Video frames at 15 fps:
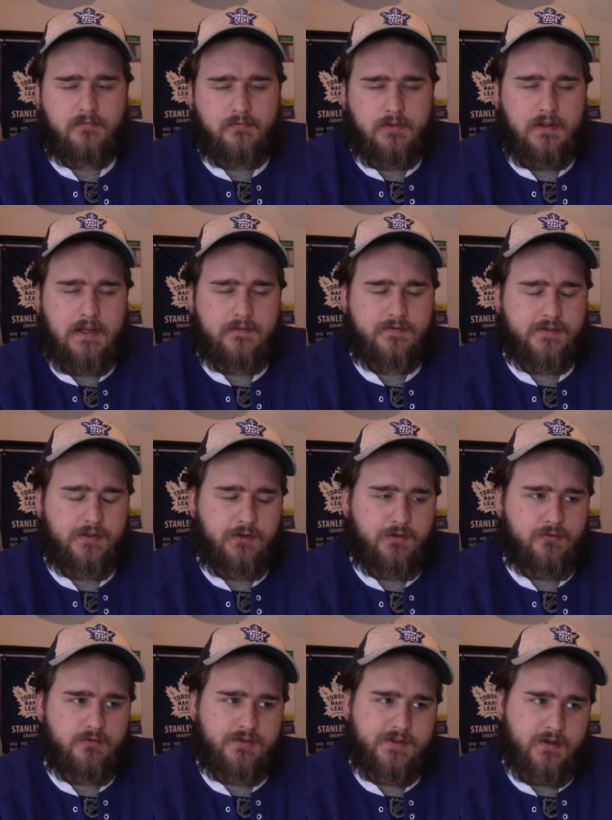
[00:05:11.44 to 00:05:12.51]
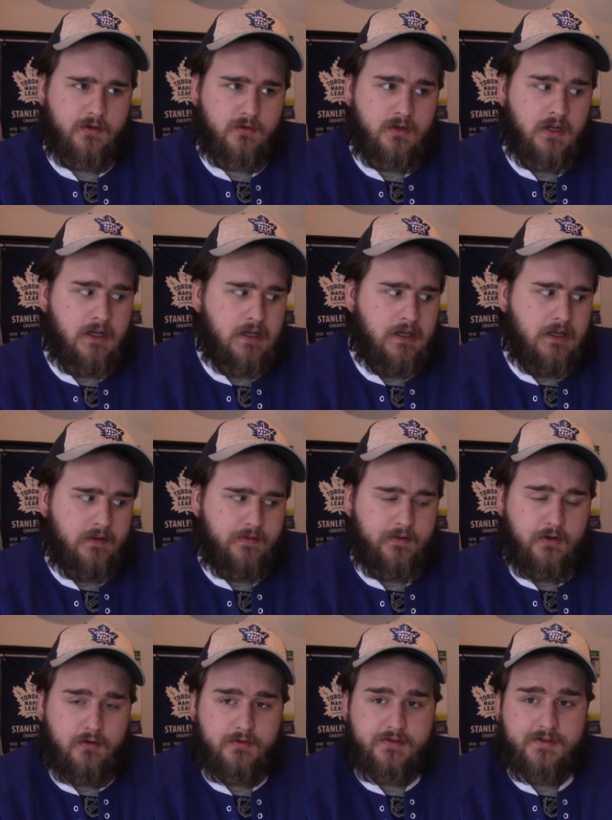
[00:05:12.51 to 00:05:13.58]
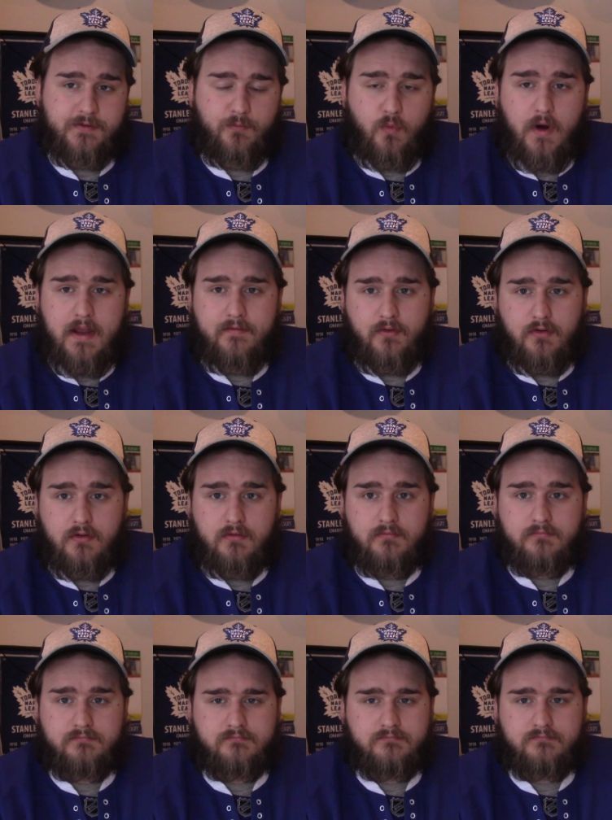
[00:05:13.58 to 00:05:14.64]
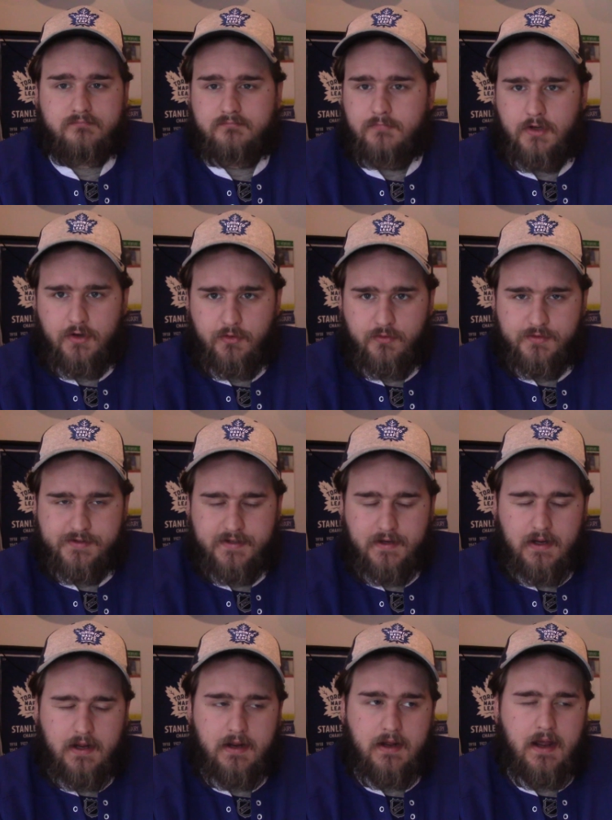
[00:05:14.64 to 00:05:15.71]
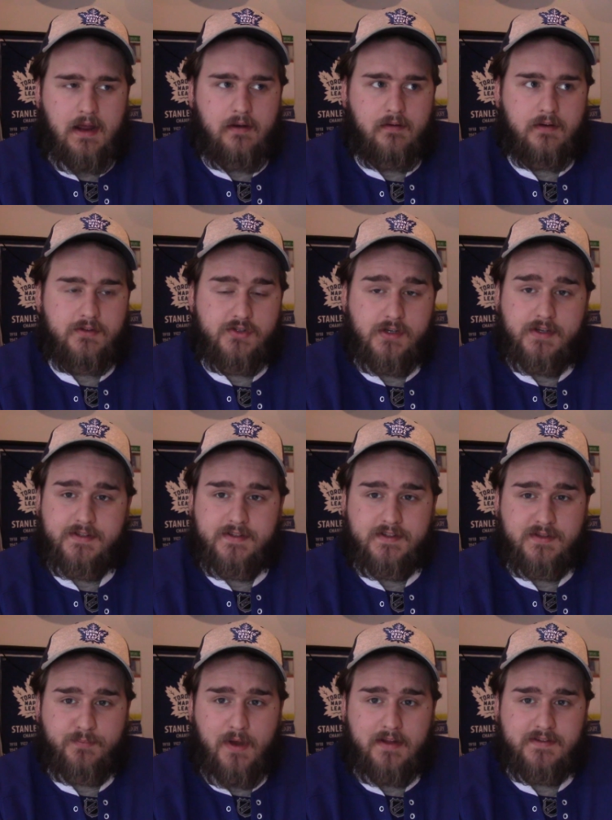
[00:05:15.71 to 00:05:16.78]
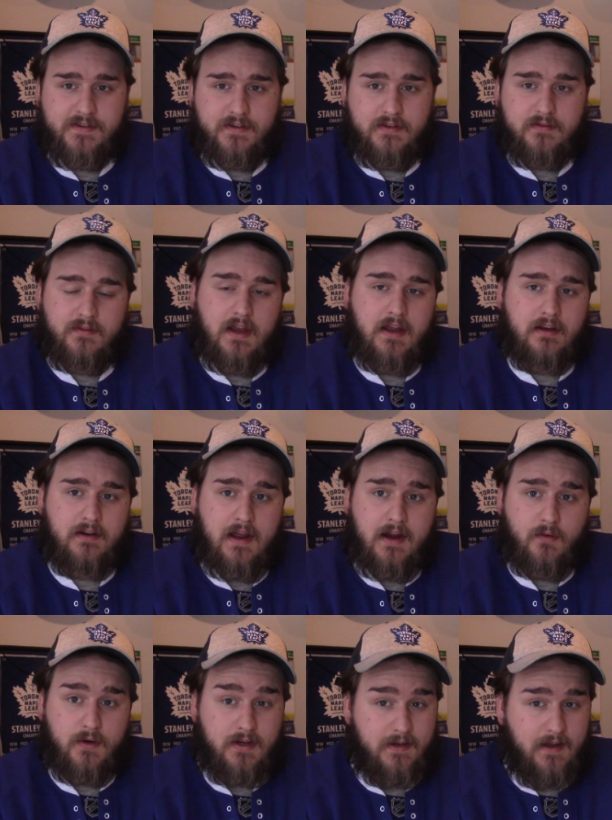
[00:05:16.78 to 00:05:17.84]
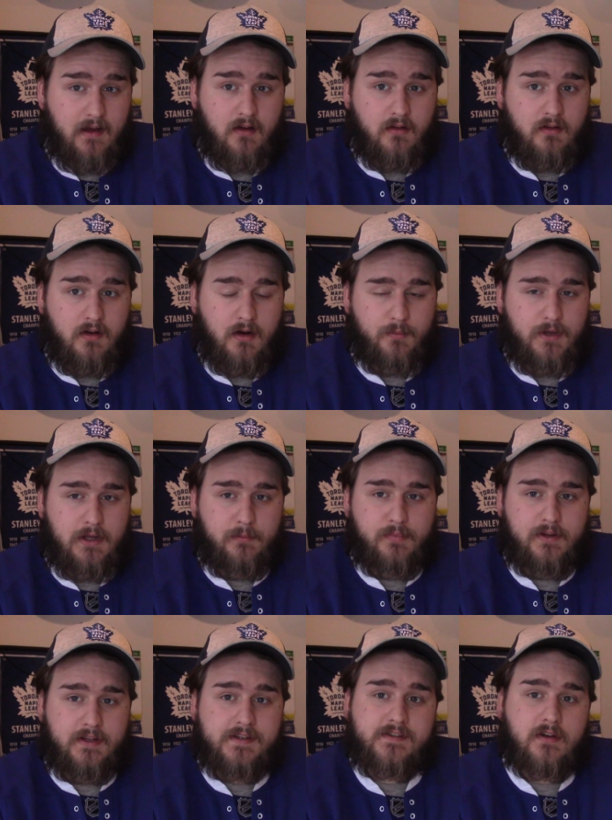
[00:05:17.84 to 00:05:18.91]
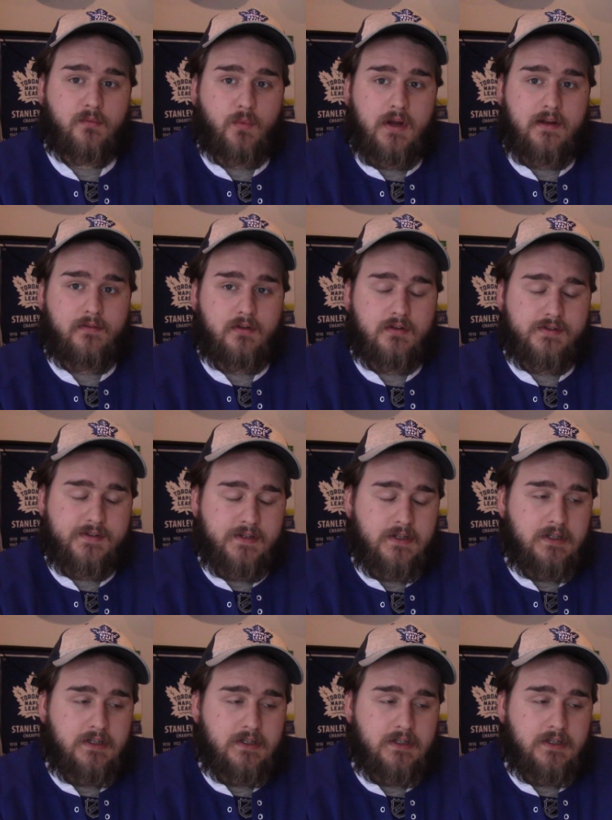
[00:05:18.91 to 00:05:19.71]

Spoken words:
Leafs news. So there's some waiver news today, and Jason Spezza and Aaron Dell are being placed on waivers.